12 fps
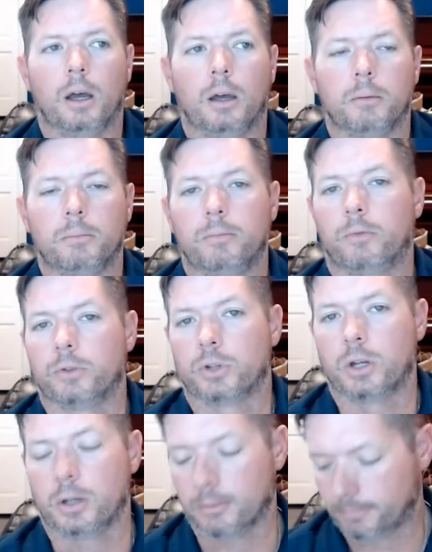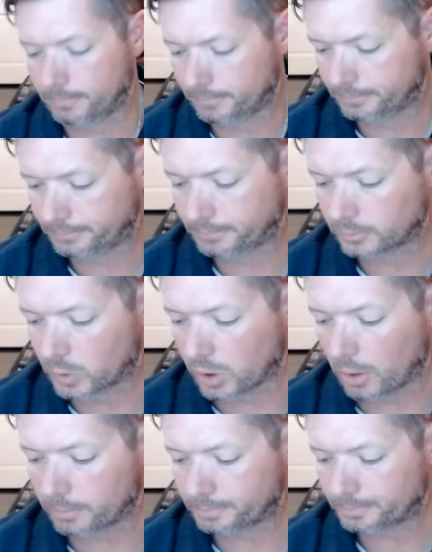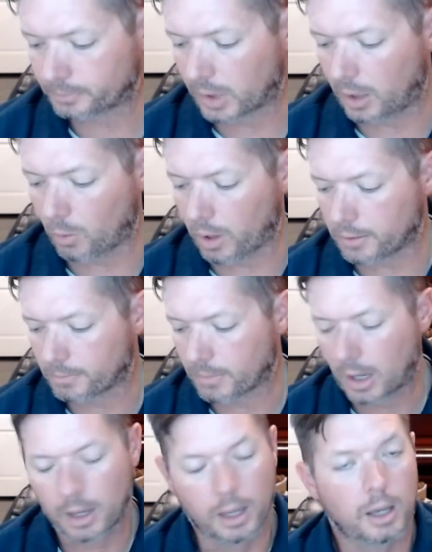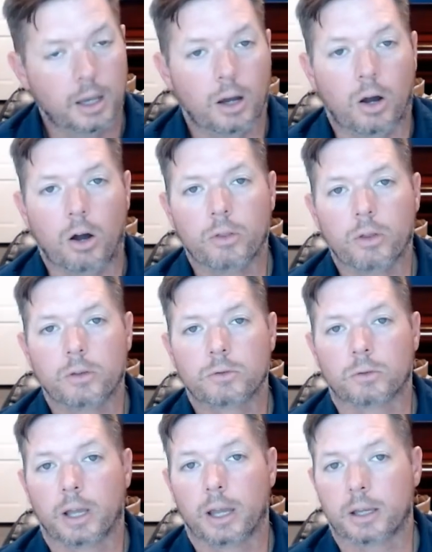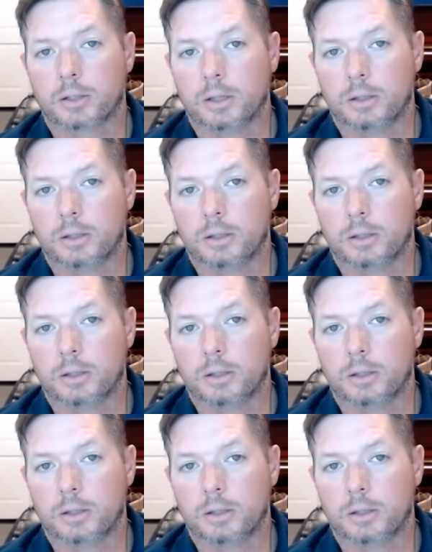Virginia. So, anyways, all those are legacies.